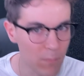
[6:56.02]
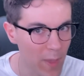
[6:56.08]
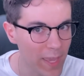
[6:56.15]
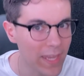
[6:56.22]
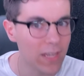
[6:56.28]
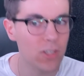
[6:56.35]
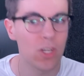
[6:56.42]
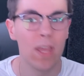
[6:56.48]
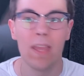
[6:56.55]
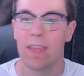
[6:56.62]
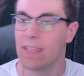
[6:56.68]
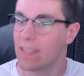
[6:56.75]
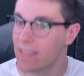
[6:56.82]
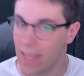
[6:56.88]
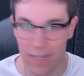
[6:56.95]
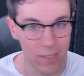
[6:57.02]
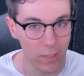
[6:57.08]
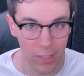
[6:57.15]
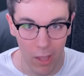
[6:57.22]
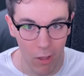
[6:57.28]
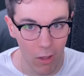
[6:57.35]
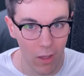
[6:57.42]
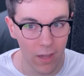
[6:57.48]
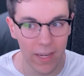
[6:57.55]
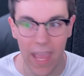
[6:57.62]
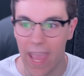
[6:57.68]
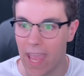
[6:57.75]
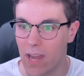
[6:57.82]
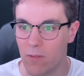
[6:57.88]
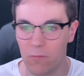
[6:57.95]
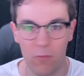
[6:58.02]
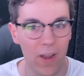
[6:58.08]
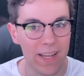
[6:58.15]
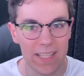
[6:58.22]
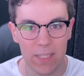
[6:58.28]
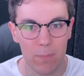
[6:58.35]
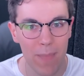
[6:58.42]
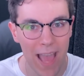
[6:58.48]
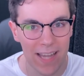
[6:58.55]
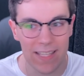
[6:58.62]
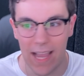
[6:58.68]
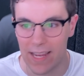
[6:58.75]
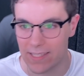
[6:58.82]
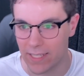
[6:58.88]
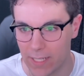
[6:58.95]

page, getting along and fighting some bad guys.